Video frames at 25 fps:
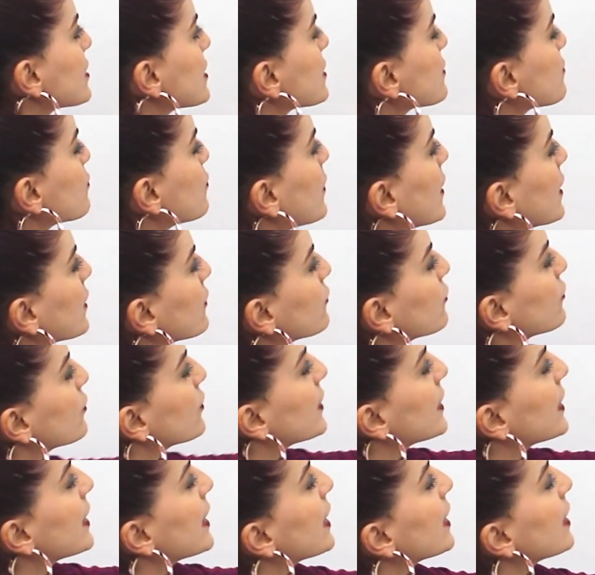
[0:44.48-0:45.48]
just want to
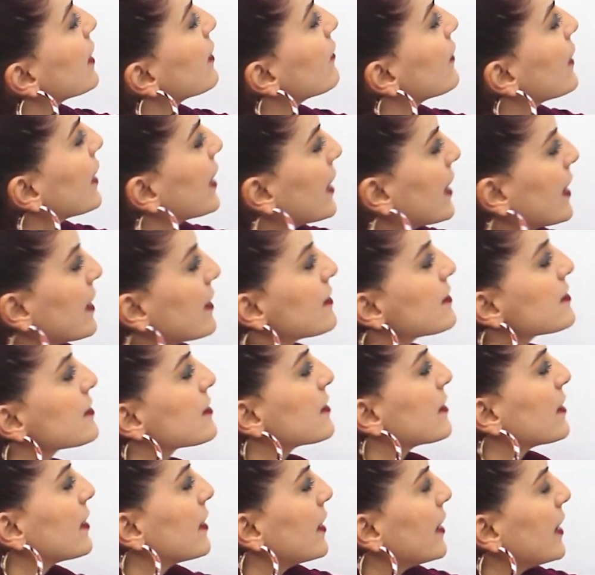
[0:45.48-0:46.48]
give it
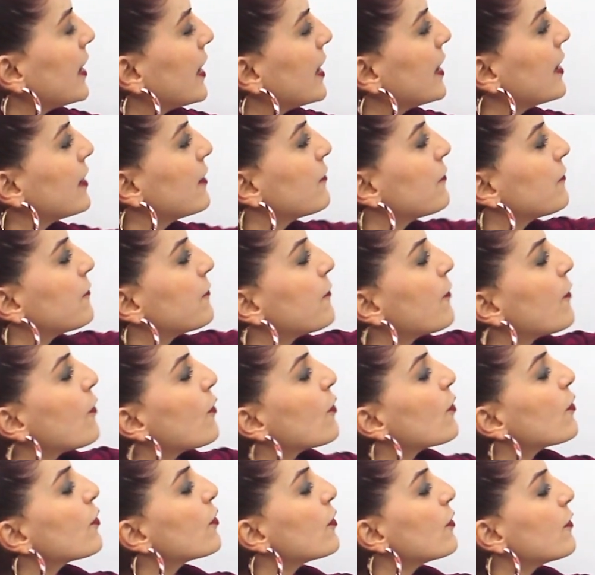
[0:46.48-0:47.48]
in
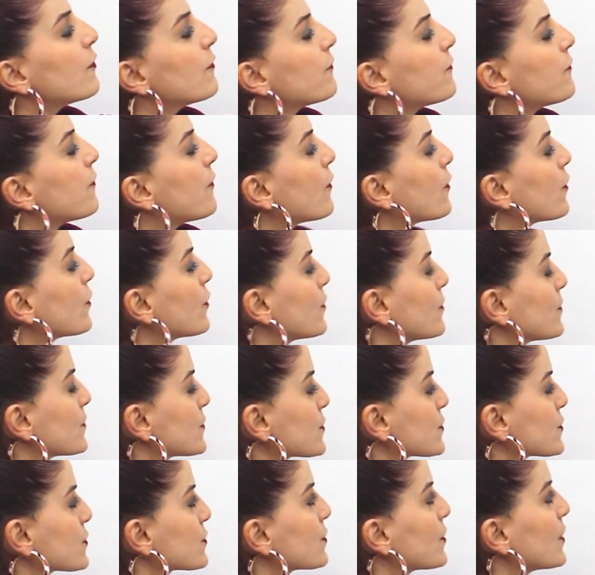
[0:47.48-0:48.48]
four
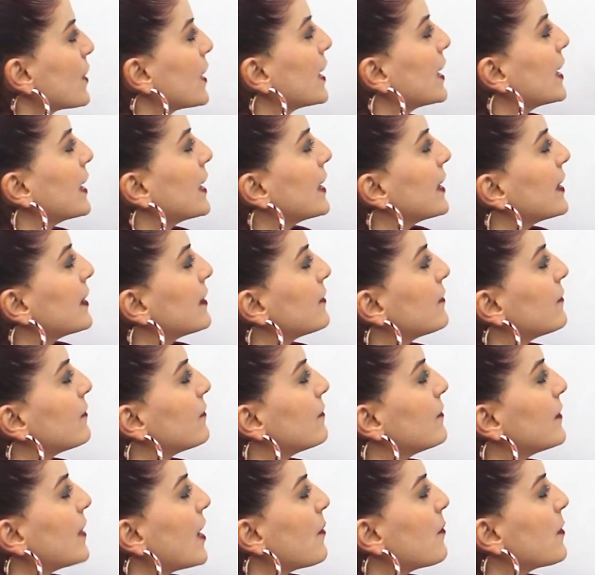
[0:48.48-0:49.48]
forms.
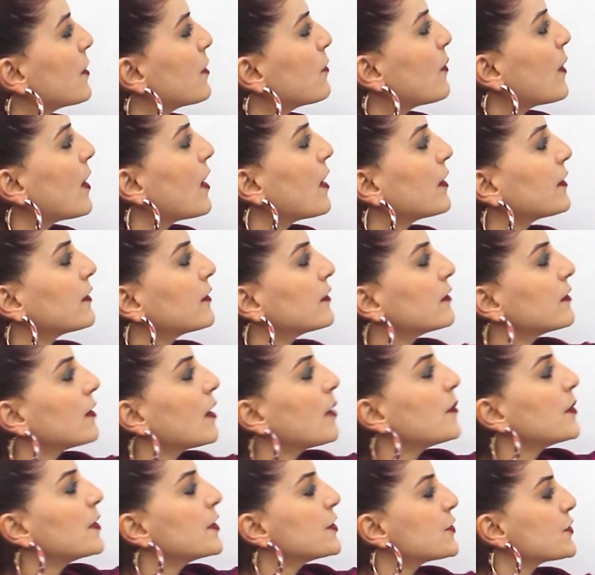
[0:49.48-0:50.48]
Number 1,
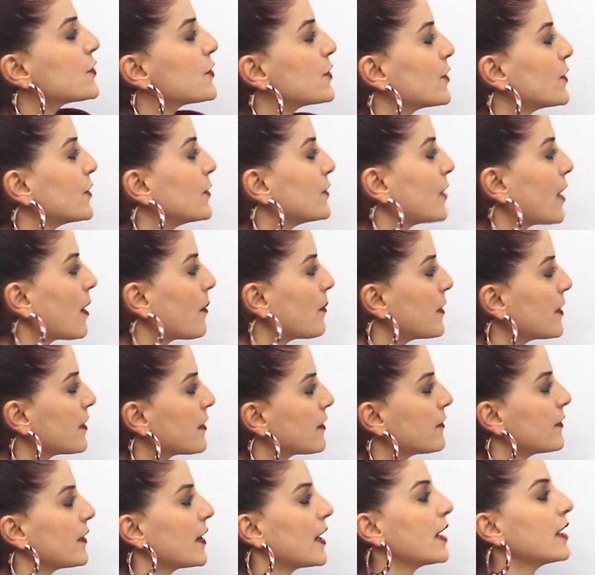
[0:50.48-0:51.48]
number 2, number
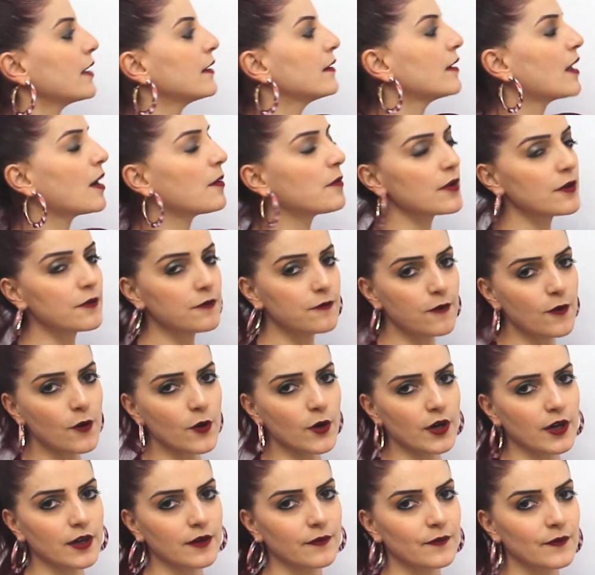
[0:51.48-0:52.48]
3, number
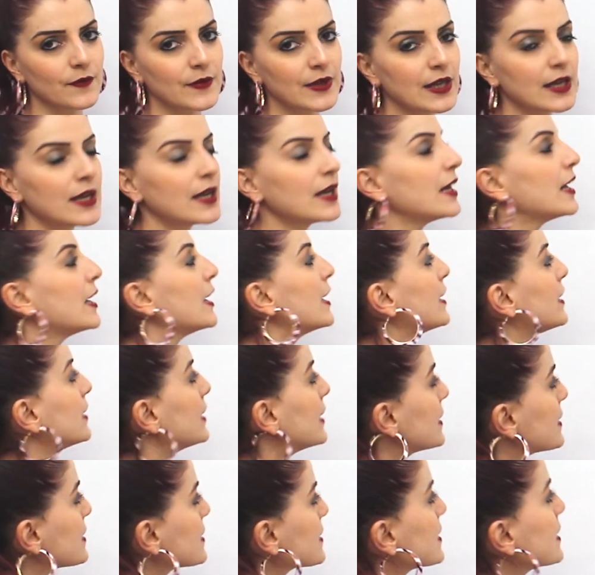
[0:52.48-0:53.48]
4.
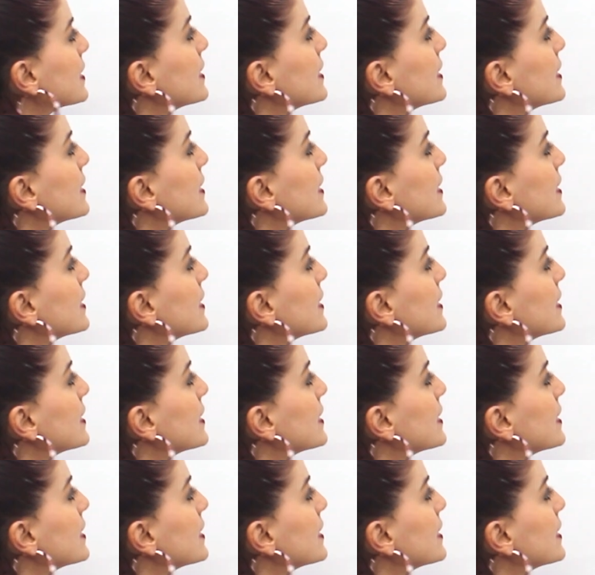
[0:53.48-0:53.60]
Let's